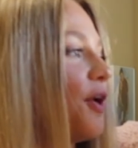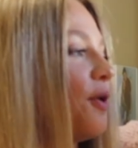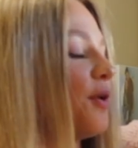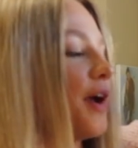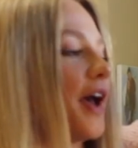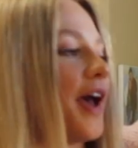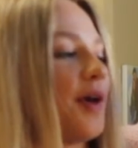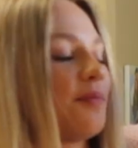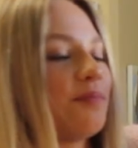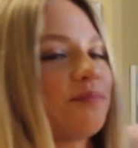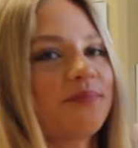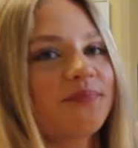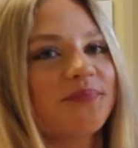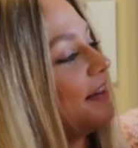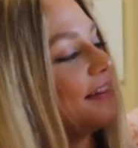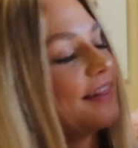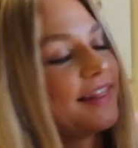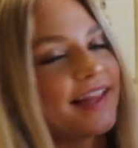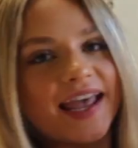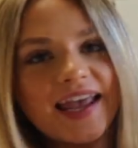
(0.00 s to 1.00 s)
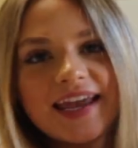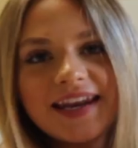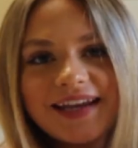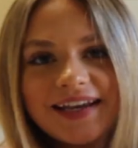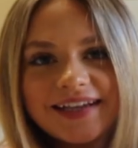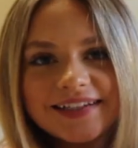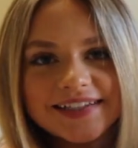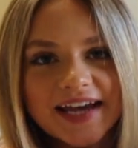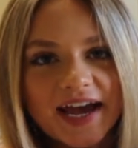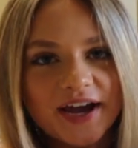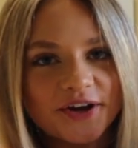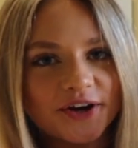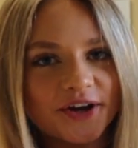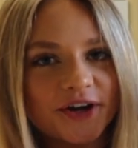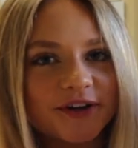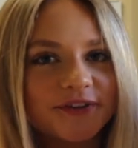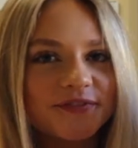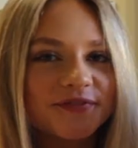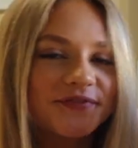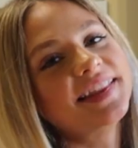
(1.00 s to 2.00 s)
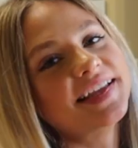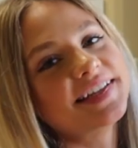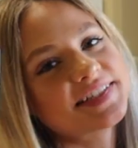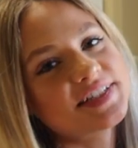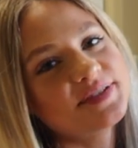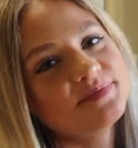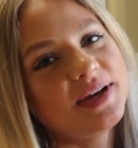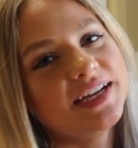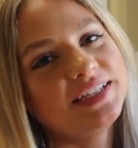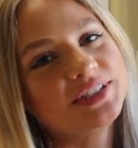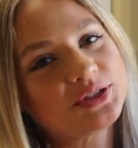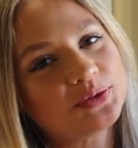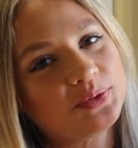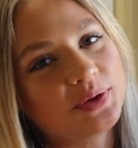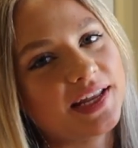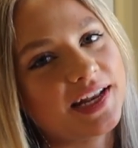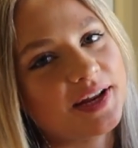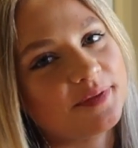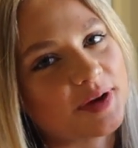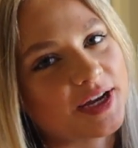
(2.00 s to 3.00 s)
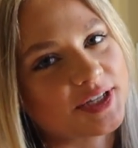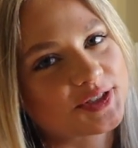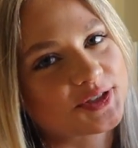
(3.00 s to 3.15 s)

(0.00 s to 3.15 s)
okay, Lainey Decker. This is my twin in my